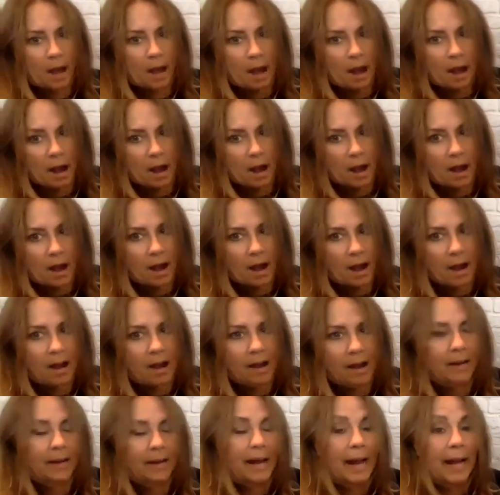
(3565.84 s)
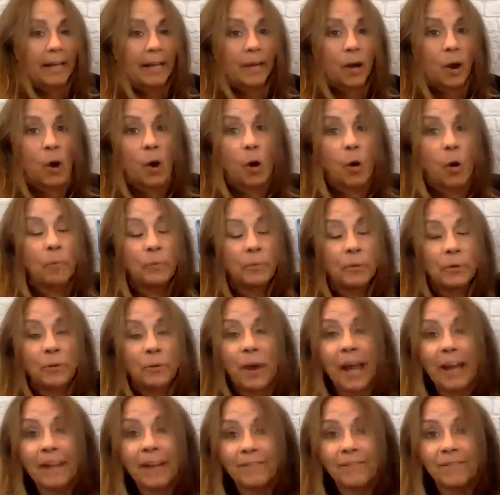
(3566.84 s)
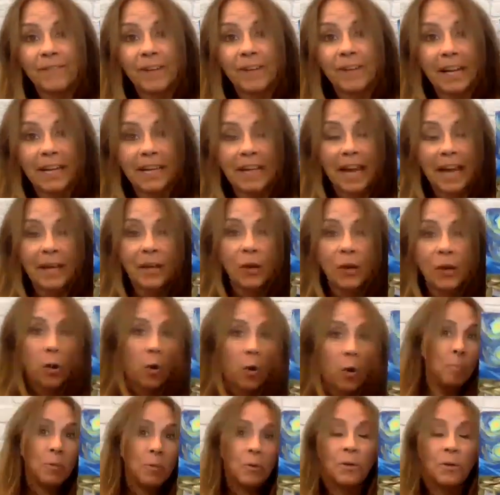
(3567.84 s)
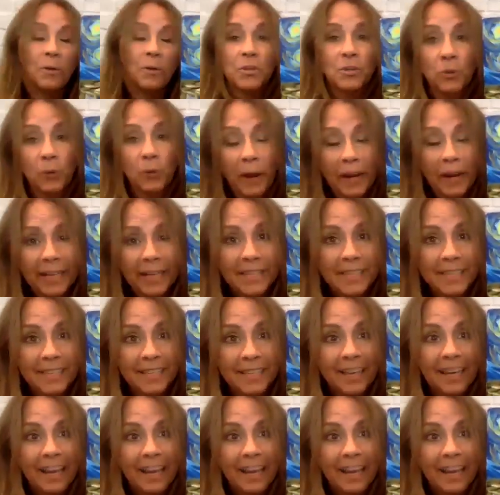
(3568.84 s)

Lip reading: Oh, I hope you had fun. I hope you enjoyed it.